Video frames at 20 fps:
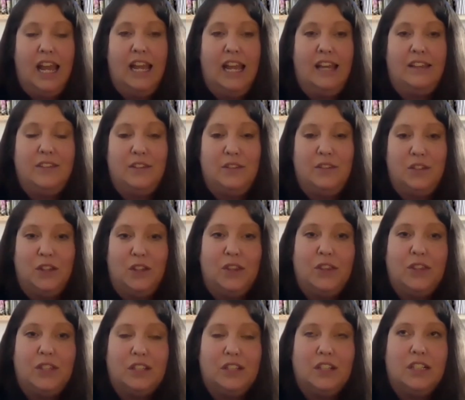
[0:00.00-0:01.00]
And then the
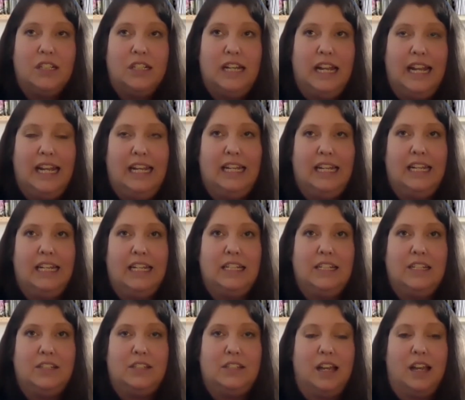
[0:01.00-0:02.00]
third
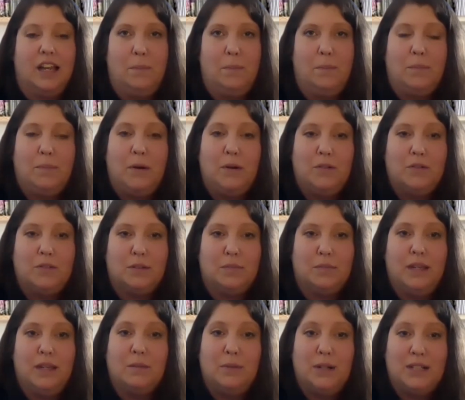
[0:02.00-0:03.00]
is a proposal
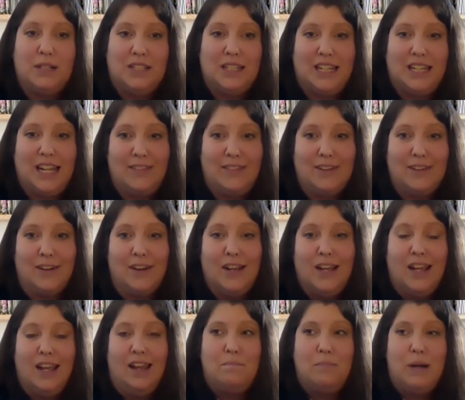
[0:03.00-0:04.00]
being put together
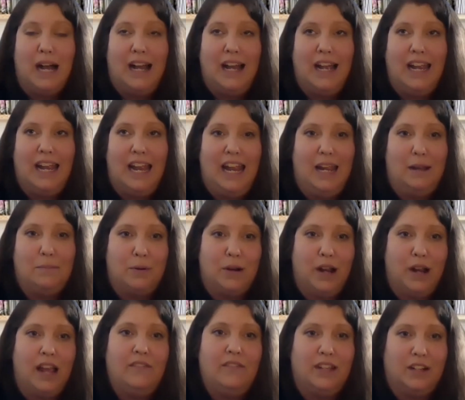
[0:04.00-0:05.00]
by a
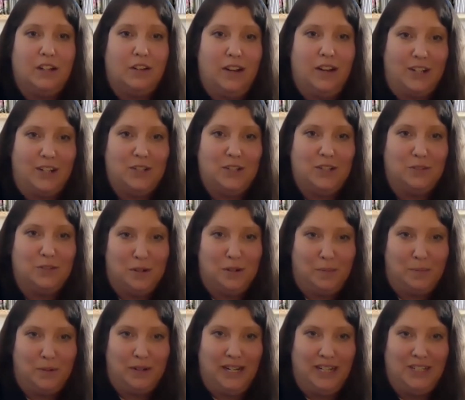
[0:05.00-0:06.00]
private correctional
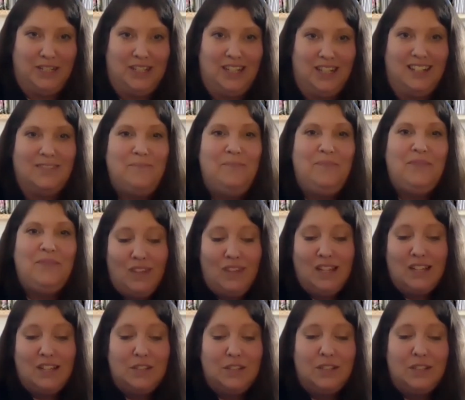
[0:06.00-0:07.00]
corporation.
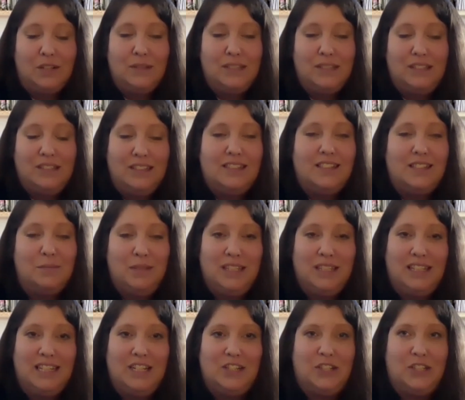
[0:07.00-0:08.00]
So within the
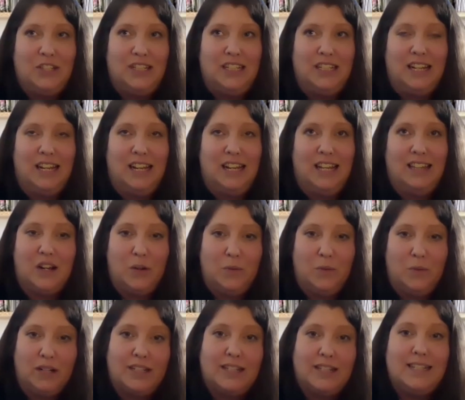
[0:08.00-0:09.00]
simulation, they
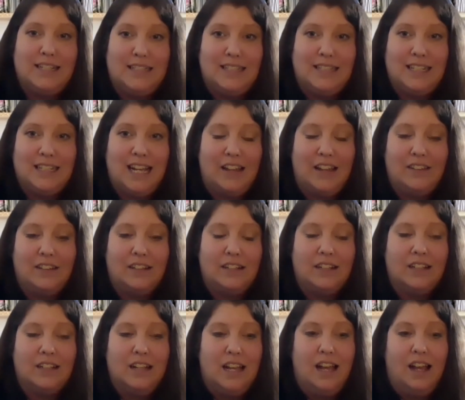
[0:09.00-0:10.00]
are working
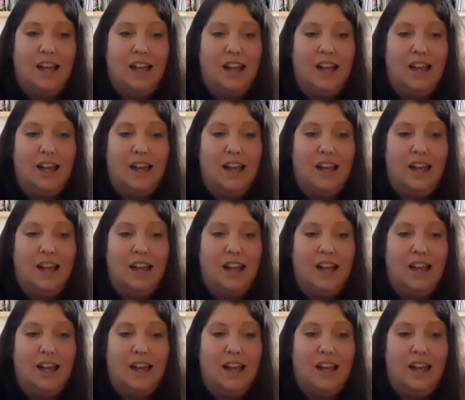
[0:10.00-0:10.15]
together